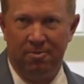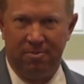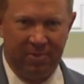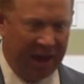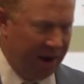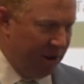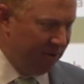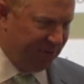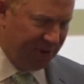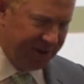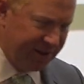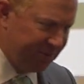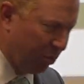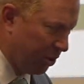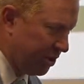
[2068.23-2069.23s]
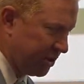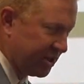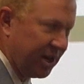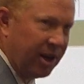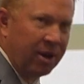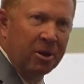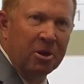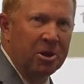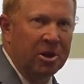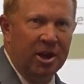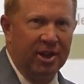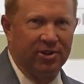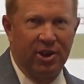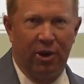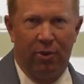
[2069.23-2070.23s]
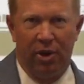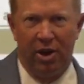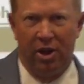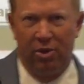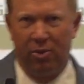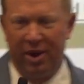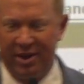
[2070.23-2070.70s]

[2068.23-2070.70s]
That unfunded, it's going to run all the way